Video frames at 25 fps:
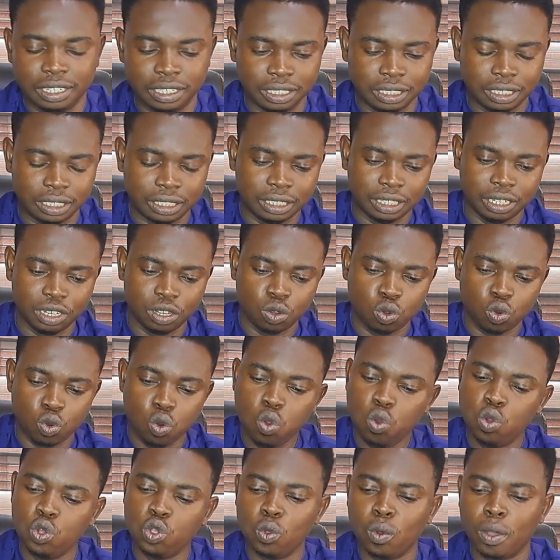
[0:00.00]
is
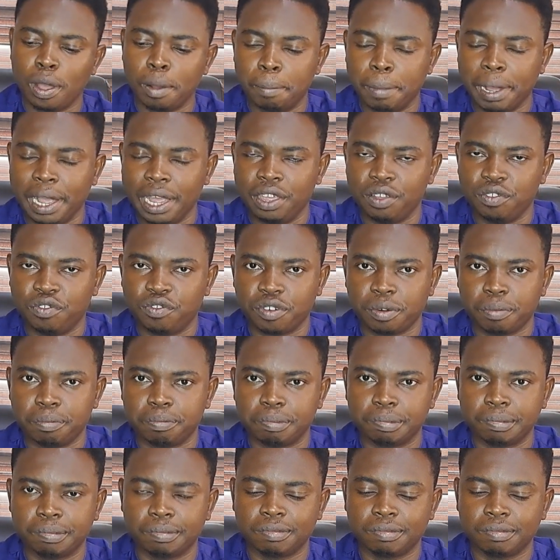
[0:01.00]
who you are buying from.